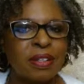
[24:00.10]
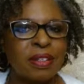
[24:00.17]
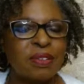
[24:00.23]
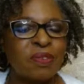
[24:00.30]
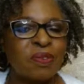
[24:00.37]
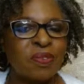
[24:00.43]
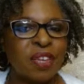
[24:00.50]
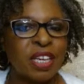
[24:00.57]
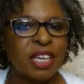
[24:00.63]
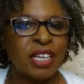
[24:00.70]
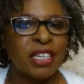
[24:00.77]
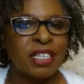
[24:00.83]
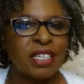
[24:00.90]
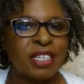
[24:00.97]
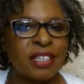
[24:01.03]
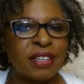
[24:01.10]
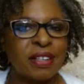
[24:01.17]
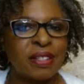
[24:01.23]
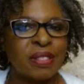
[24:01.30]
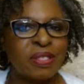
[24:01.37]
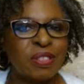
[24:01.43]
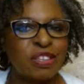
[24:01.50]
the feet,
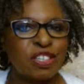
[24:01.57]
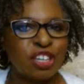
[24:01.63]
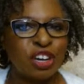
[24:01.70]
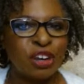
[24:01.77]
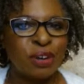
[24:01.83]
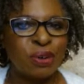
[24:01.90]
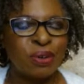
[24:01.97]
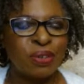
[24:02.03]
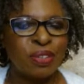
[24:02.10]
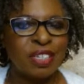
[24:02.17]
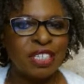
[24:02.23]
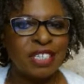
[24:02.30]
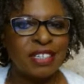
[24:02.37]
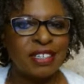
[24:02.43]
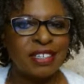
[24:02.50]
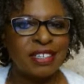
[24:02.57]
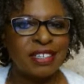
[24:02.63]
the toes,